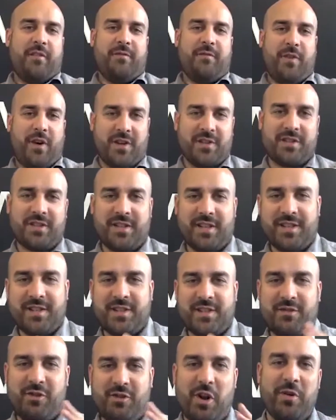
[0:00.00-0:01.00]

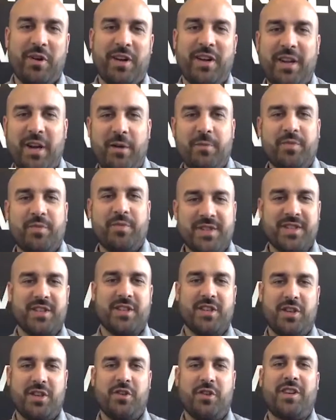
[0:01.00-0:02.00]
fastest growing companies in
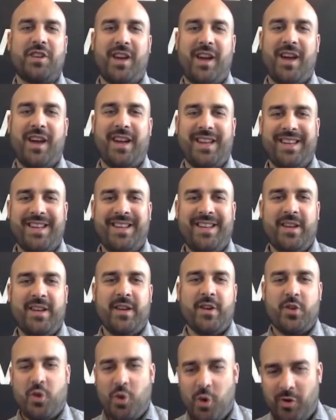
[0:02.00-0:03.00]
the
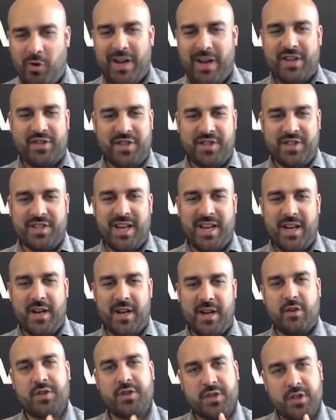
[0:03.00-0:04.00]
UK, you're actually saying that
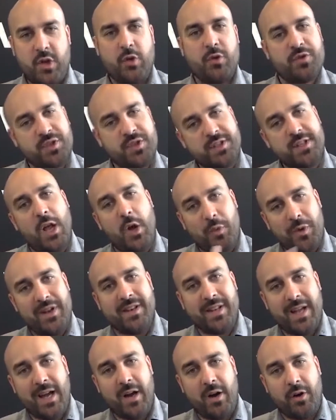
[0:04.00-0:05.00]
you're still slowing
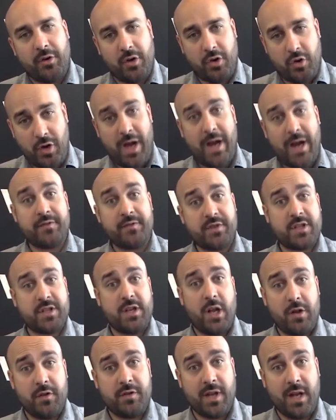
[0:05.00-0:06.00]
down, and you have
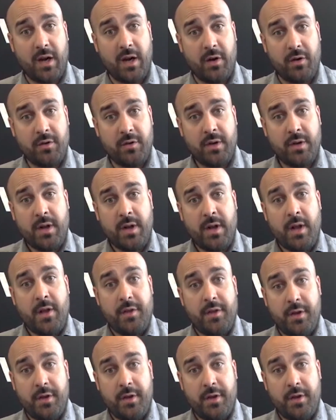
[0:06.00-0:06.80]
slowed down the